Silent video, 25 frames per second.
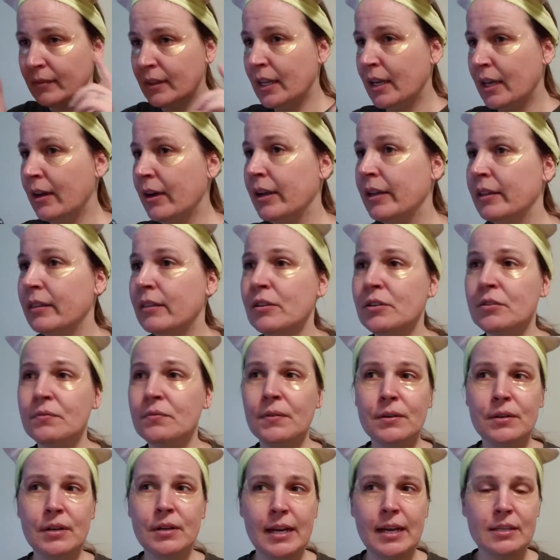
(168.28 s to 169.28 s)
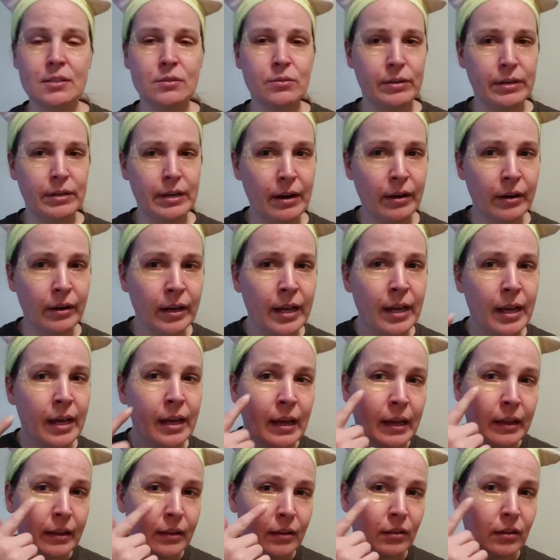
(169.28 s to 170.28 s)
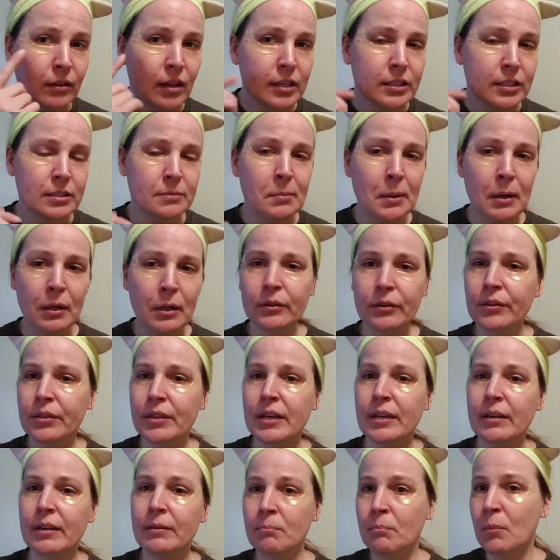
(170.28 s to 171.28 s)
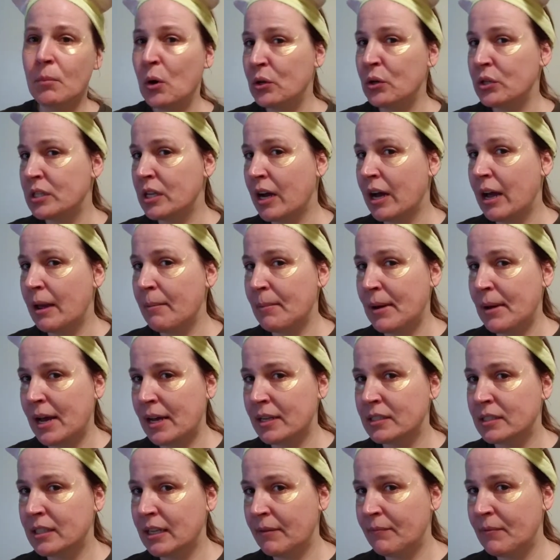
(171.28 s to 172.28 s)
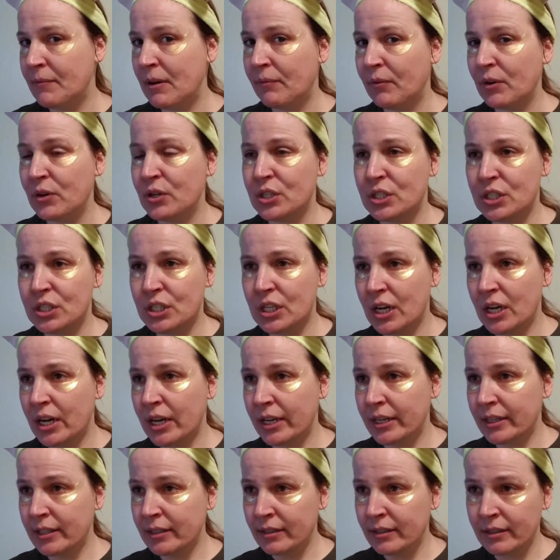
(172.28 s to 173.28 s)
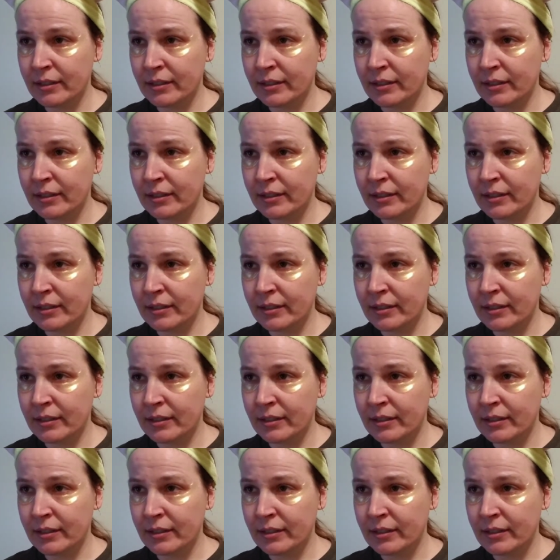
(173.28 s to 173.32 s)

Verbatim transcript: Alright, those feel nice on there. They're a lot smaller than most eye masks I've ever done.